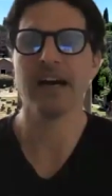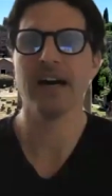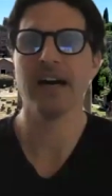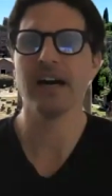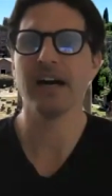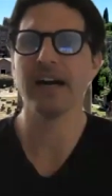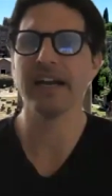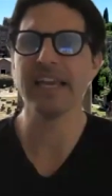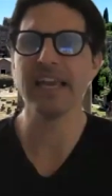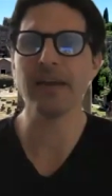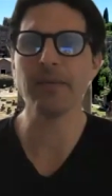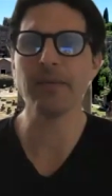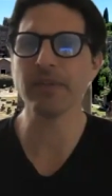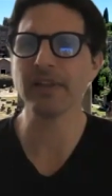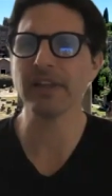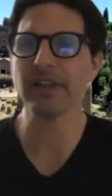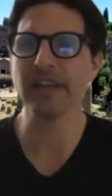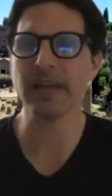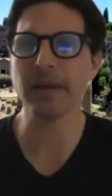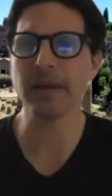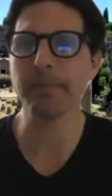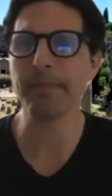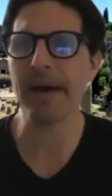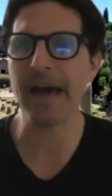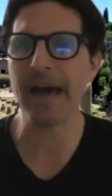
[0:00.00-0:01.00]
Again, with a
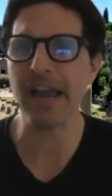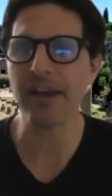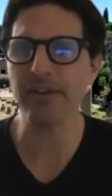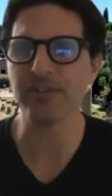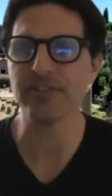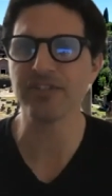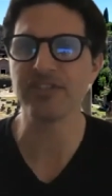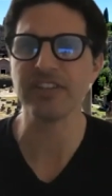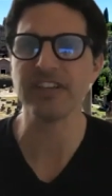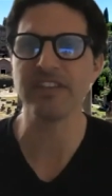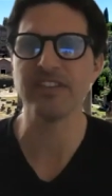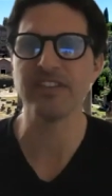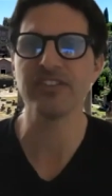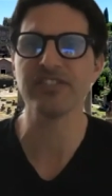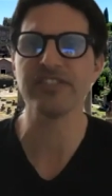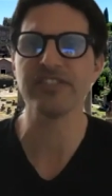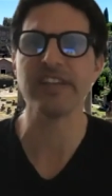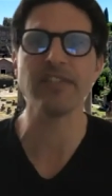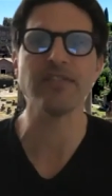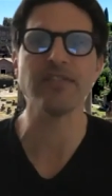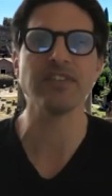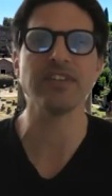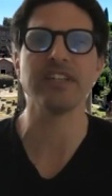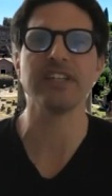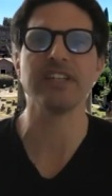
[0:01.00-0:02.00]
lot of piracy in the
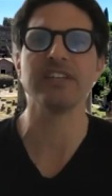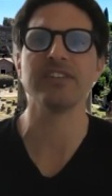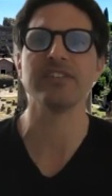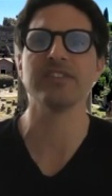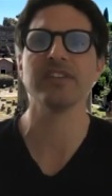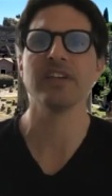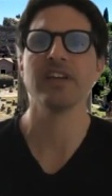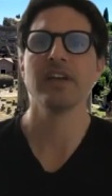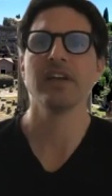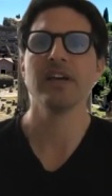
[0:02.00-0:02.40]
70s,